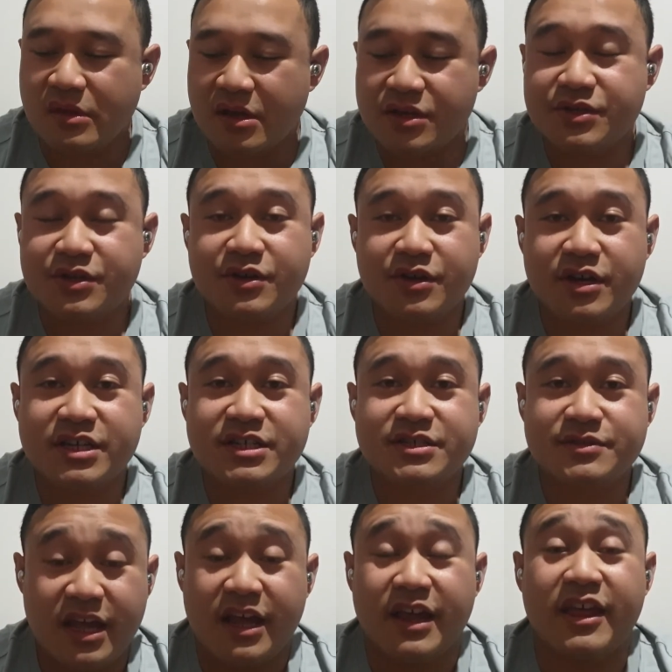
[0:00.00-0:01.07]
So
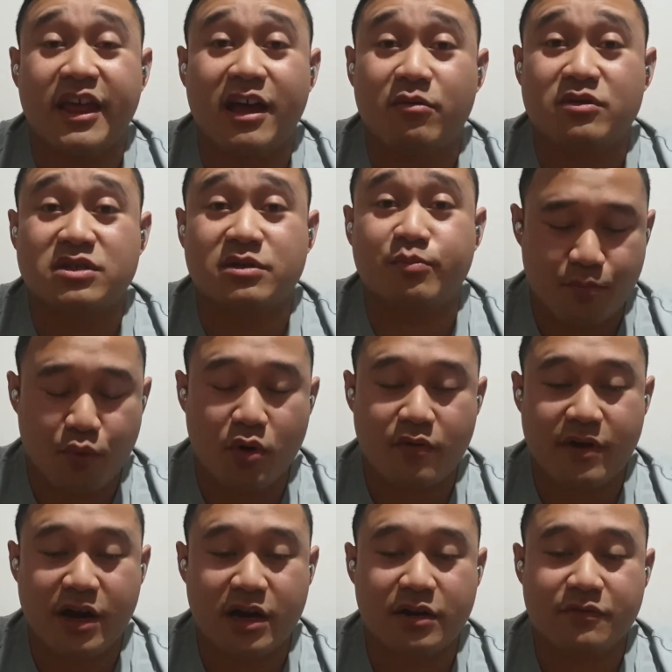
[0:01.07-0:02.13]
guys, that was a pork
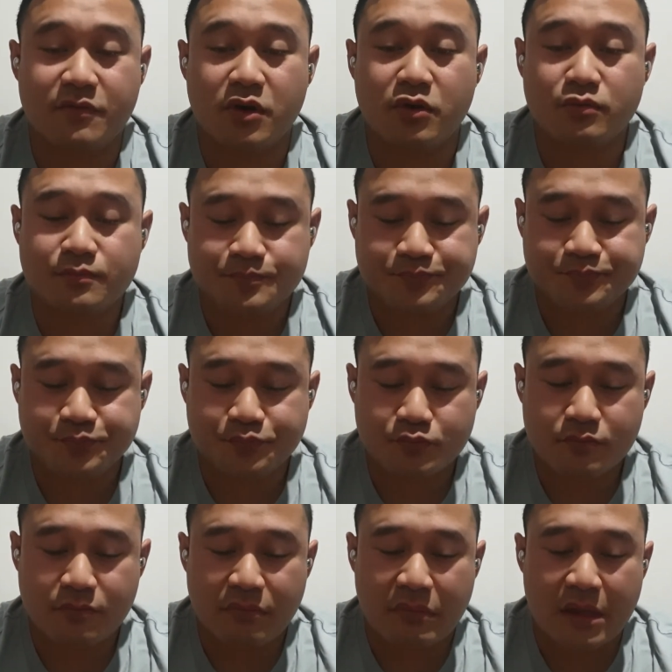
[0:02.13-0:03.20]
crackling roll.
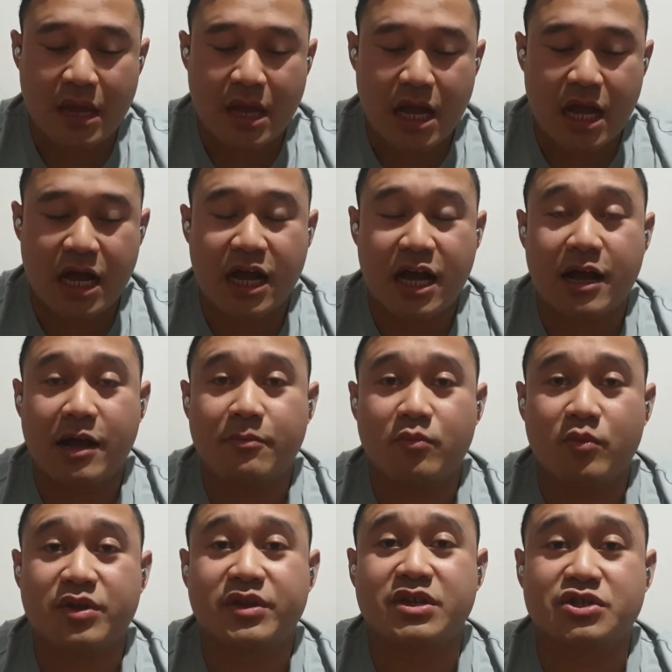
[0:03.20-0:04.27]

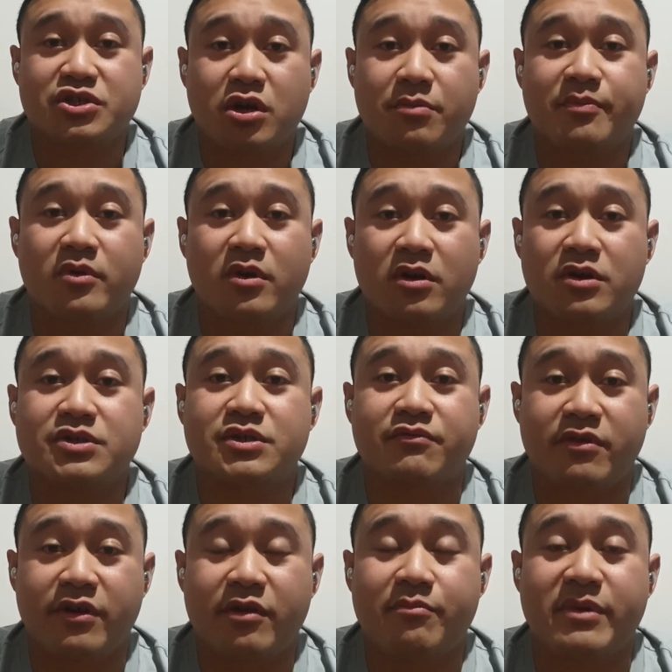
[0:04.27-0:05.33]
What the shop also
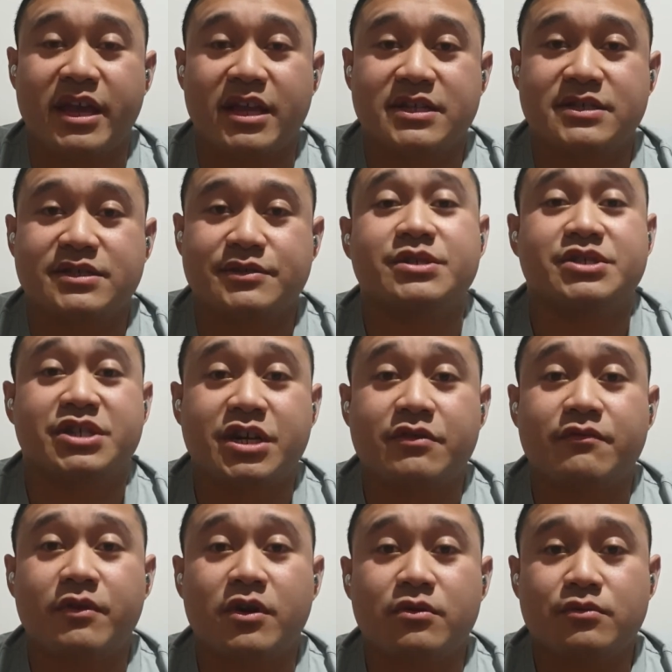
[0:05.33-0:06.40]
recommends,
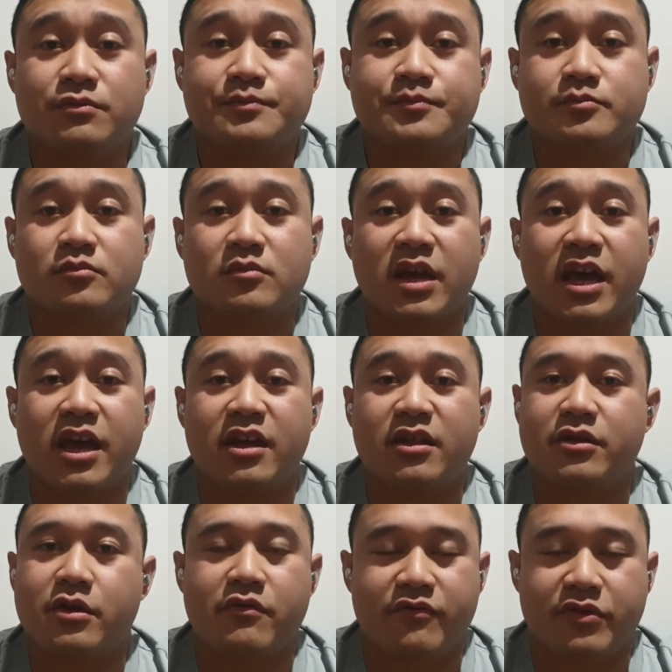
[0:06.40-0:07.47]
chicken roll
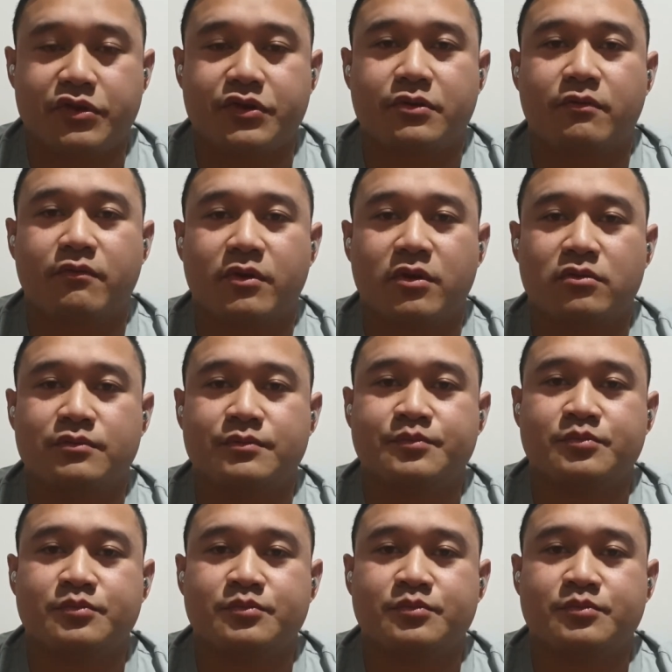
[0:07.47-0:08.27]
and the original roll.